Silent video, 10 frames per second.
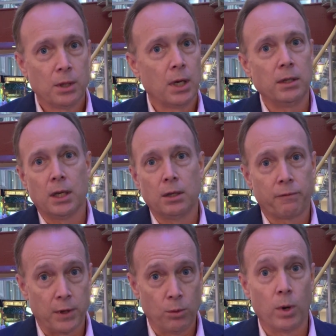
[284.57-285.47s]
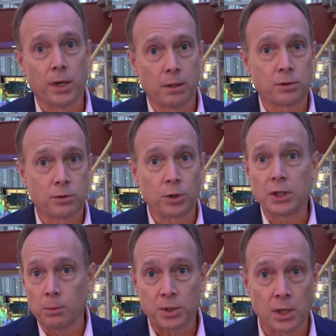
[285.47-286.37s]
and then if they want to treat
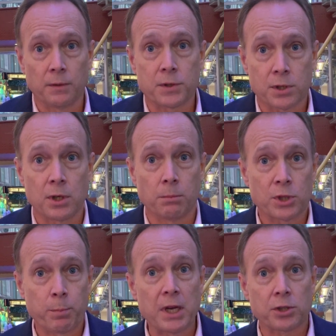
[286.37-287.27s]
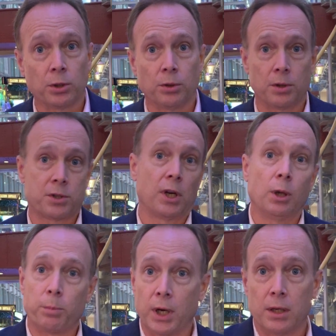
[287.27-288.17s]
themselves to something special or
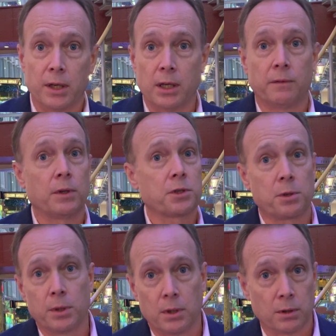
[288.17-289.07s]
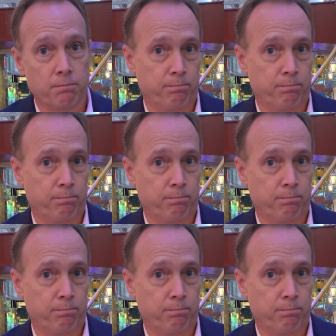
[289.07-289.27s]
celebrate an anniversary or,